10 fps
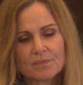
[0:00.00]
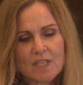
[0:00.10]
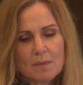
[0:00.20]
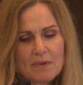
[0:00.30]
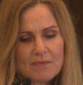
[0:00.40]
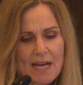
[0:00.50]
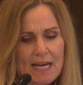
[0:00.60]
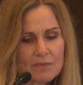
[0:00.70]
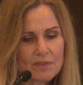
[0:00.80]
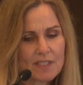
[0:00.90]
And we
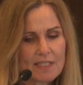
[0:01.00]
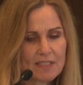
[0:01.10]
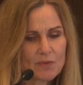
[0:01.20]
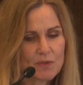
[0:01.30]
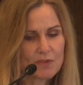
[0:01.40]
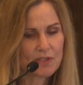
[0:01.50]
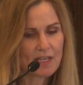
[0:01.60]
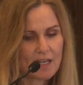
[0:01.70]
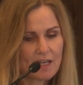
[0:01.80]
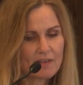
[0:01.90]
found that this was
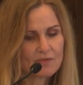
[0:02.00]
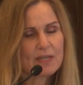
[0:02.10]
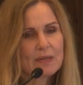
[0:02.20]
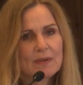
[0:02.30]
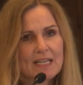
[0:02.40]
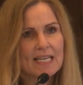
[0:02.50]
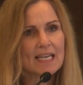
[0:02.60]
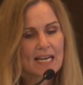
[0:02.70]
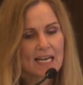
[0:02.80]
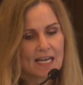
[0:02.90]
frequently
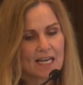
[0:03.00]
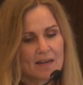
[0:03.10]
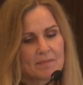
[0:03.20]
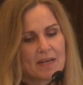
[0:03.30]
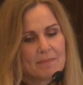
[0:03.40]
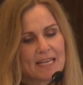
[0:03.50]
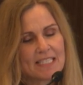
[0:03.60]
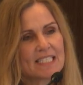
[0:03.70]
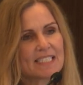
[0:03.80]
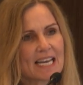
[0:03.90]
a
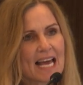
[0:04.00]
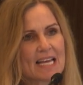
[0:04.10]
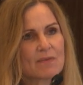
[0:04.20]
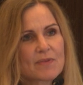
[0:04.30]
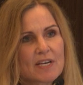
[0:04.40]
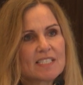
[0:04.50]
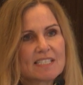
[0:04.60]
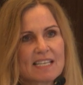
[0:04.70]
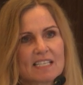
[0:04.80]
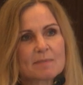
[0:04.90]
median delay of
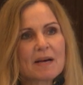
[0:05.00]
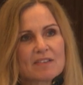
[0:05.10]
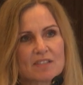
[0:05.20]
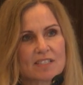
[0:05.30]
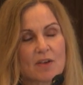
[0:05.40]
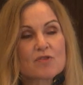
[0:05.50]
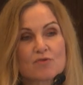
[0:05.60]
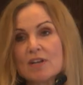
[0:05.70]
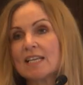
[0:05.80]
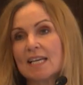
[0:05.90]
36 months, so
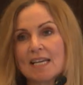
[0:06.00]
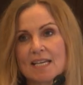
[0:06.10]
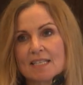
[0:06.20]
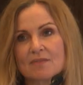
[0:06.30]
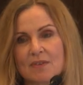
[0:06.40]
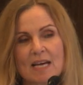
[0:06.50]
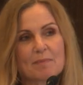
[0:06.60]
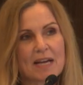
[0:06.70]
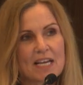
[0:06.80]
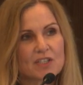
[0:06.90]
3 years for that
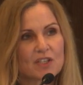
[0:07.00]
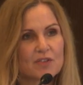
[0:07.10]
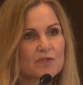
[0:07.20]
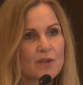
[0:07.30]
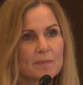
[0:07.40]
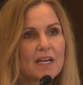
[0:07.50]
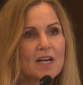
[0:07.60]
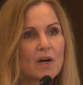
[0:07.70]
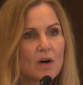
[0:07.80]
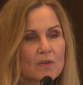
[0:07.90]
patient from
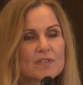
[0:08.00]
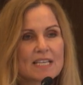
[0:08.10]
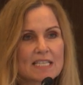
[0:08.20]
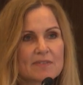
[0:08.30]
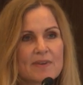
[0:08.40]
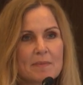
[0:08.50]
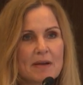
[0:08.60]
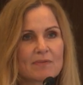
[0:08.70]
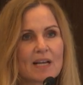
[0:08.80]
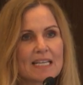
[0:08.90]
onset of
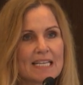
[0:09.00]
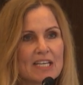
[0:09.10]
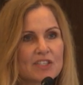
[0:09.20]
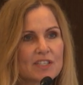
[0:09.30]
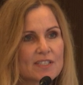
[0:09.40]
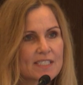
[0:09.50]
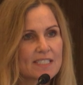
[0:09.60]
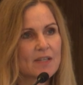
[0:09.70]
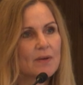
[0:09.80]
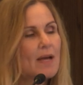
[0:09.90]
MF-like lesions
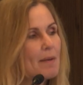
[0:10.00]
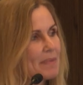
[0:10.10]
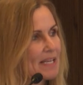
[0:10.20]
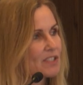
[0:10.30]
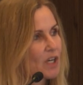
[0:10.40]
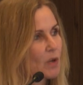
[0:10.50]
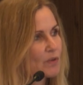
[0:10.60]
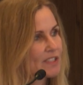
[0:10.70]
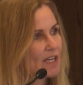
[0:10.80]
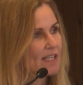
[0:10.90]
to being told
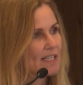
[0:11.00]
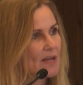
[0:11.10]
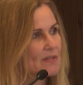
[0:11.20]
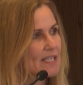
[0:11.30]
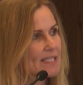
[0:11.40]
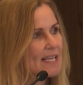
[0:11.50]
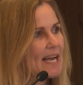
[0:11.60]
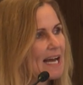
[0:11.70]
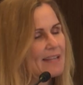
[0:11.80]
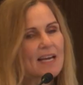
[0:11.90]
the diagnosis.
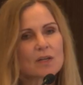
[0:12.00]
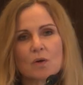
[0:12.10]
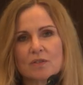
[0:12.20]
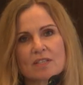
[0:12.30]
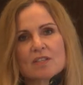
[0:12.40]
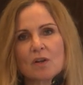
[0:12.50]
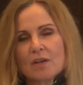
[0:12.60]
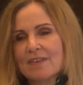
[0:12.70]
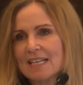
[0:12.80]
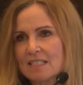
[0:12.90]
And that causes a lot
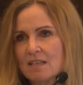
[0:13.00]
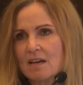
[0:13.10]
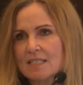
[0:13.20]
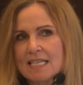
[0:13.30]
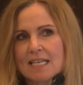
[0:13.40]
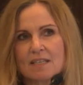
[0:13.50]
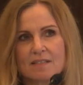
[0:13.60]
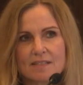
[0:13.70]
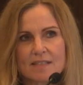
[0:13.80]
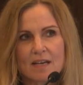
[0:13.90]
of anxiety,
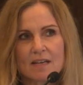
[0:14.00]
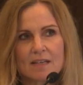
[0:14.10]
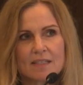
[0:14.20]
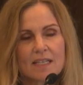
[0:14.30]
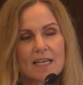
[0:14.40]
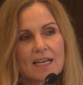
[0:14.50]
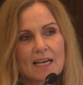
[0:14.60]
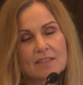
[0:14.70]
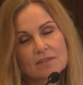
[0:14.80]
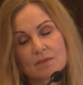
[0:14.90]
concern,
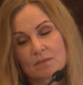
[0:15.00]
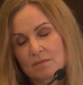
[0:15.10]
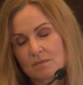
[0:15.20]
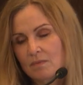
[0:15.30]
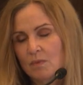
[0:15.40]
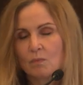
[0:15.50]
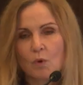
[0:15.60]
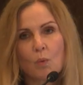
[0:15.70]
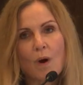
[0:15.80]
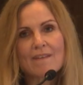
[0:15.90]
and
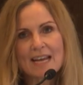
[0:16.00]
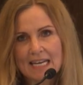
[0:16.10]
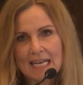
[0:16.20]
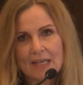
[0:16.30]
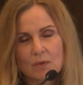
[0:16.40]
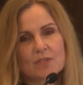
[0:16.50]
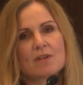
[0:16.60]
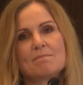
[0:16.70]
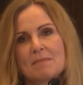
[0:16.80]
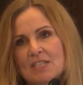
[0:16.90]
more worryingly, also
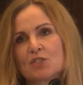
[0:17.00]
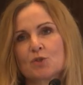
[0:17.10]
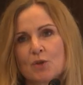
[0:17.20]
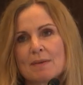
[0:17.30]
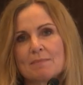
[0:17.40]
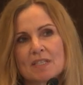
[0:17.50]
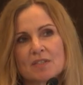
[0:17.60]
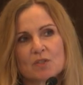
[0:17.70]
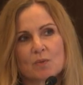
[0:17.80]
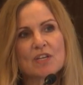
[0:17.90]

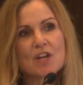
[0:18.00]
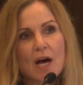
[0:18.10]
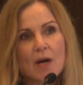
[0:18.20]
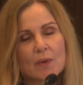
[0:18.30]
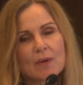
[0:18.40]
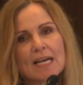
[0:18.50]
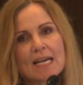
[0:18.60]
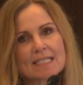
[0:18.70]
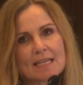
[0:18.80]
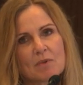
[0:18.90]
mistreatments. We know
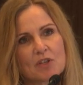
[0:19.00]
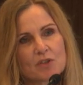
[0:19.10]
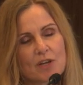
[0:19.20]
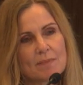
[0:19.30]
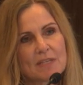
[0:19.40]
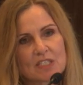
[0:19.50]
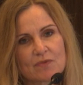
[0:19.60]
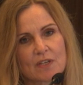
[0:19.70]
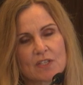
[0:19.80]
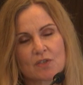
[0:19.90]
some of the treatments
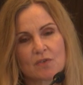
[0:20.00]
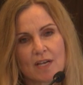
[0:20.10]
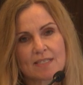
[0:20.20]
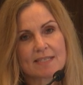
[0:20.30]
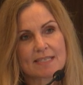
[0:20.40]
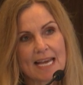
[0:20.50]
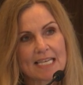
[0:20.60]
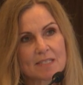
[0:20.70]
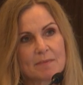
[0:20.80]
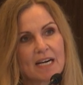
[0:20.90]
for psoriasis and
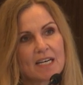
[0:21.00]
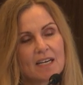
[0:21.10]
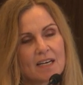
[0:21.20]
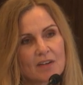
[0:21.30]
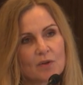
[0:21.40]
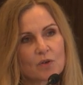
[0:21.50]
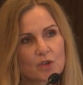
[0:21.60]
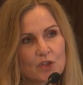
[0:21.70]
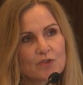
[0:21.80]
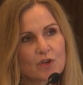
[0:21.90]
eczema are not
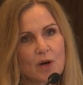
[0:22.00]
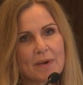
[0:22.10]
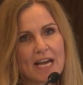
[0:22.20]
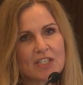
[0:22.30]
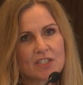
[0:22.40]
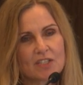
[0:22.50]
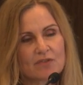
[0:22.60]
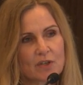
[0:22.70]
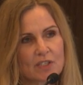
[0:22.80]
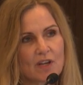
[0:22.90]
good for our patients,
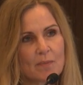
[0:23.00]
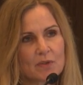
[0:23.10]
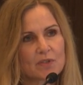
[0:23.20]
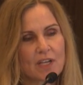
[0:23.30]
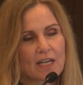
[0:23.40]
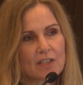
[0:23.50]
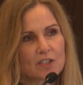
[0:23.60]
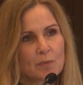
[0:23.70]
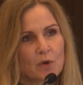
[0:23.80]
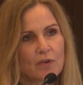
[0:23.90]
for example,
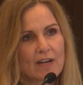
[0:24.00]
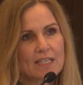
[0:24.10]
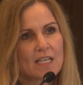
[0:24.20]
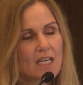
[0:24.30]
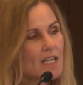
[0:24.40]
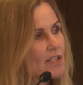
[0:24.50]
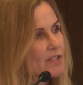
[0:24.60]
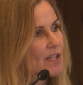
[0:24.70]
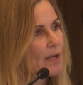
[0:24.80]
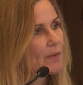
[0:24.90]
cyclosporin.
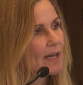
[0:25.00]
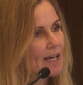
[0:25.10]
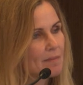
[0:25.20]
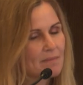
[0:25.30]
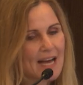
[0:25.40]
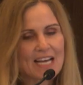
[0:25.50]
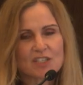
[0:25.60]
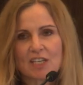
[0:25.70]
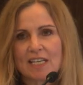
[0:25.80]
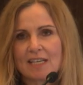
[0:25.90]
So
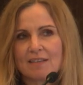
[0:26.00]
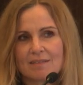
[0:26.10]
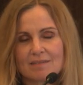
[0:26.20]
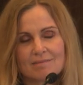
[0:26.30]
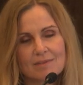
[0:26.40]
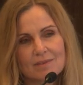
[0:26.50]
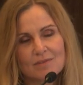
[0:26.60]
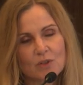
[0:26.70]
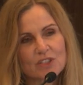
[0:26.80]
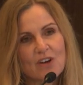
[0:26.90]
actually,
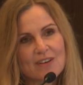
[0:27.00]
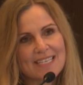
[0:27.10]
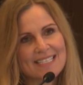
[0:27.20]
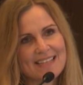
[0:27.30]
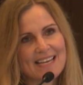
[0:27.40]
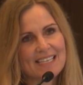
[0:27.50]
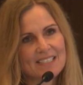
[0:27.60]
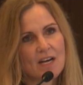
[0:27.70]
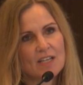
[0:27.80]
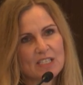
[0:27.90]
not only is it the
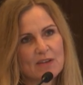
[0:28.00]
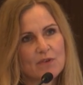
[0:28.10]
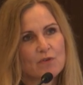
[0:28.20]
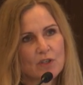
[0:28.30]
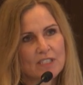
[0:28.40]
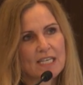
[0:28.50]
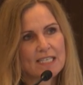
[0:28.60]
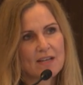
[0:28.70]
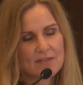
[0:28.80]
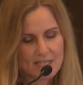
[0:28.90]
anxiety of the wrong
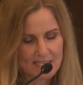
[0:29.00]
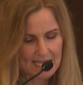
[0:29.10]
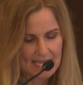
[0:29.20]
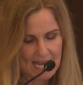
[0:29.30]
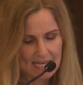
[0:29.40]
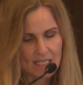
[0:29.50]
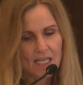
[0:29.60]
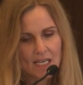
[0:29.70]
diagnosis, it can